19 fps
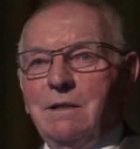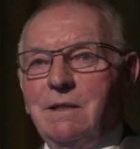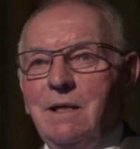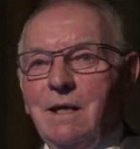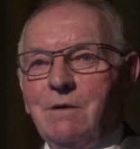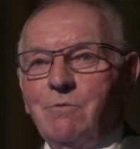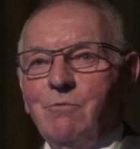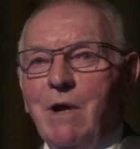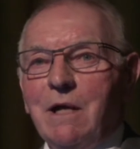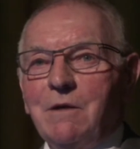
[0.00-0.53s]

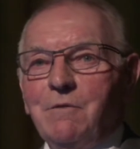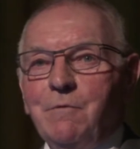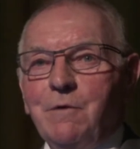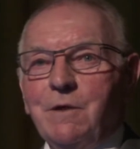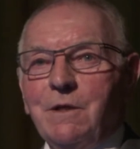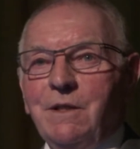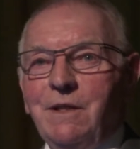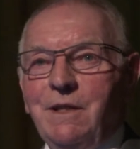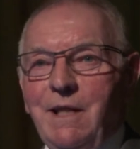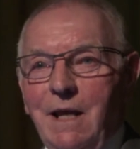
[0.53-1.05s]
Ted
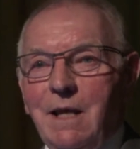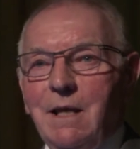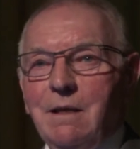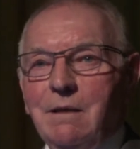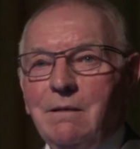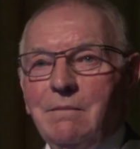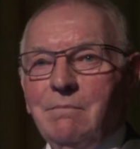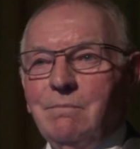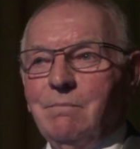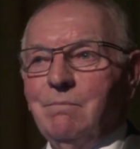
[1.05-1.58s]
Radford
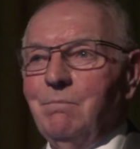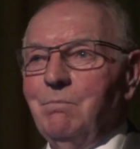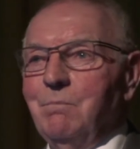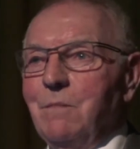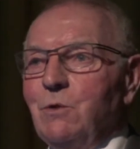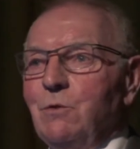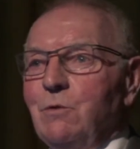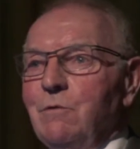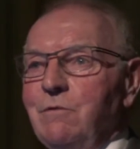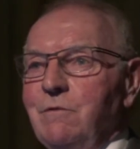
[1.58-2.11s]
then
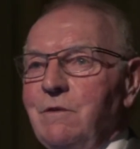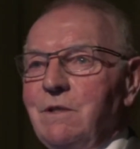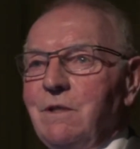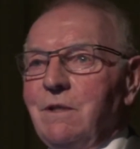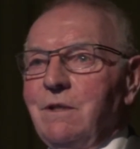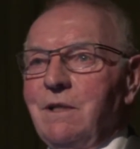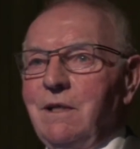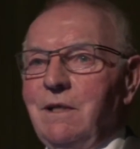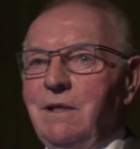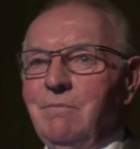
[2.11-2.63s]
moved to
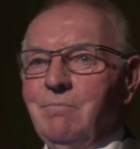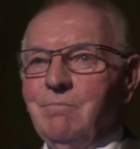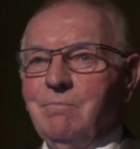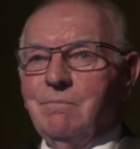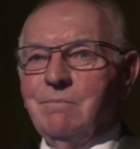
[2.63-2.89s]
the